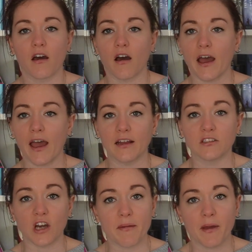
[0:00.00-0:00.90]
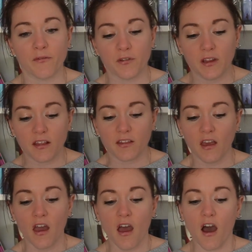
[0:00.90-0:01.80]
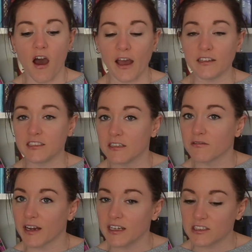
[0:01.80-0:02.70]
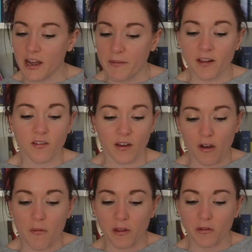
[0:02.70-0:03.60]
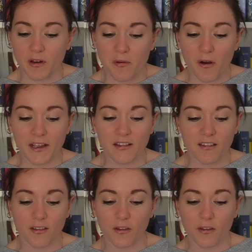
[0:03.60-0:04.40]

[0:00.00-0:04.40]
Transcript: I had Diabound for this. I did read Diabound, so I got my 3 points.